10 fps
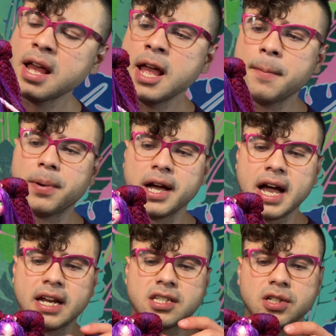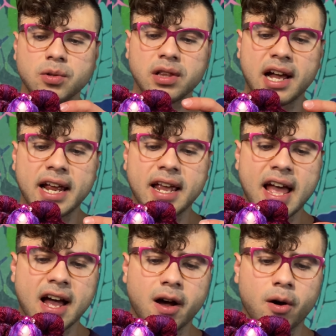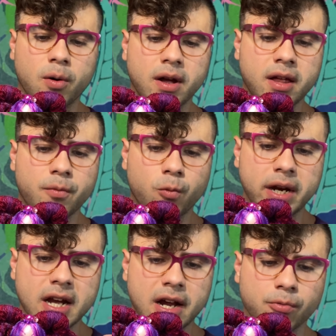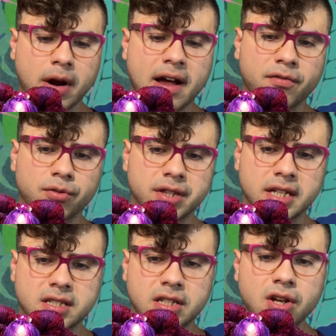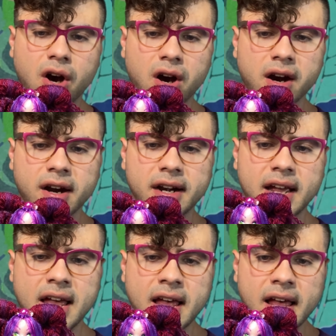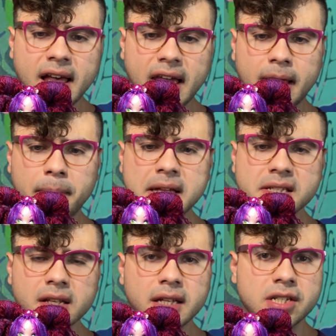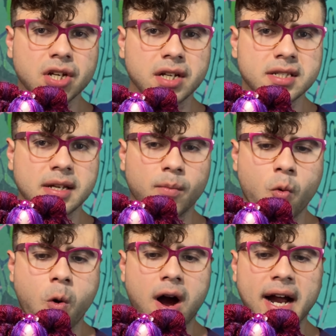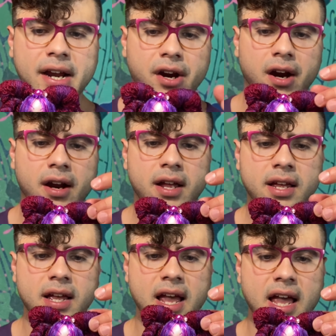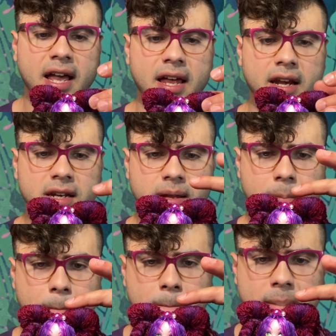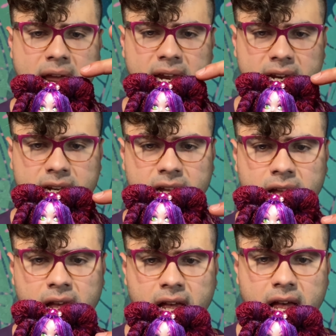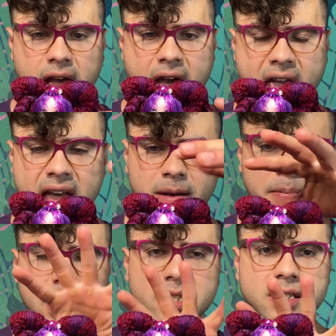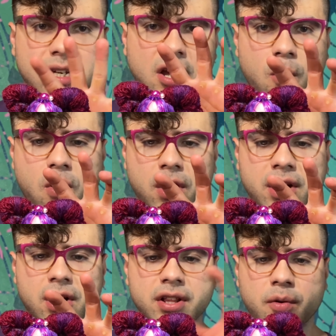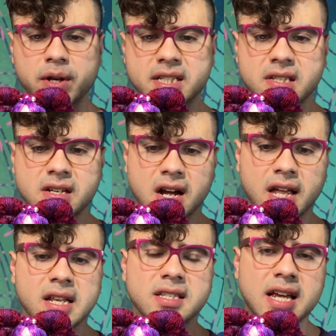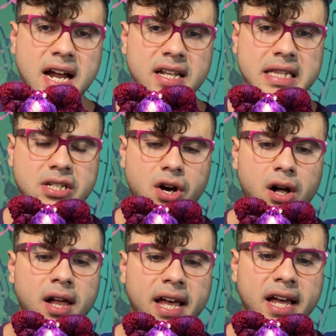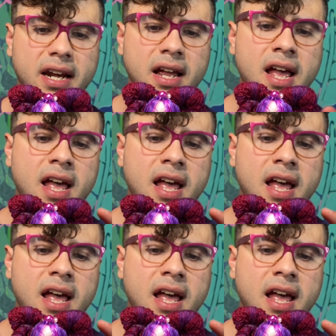But I do like how we unraveled this yarn and basically took some wire and made a headpiece to go on her that we stuck inside of the doll head.